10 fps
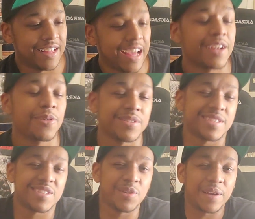I know it's
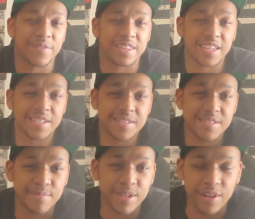two different
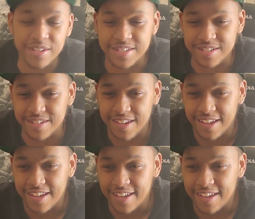things, but, you know,
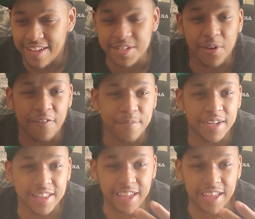it's hard for me to,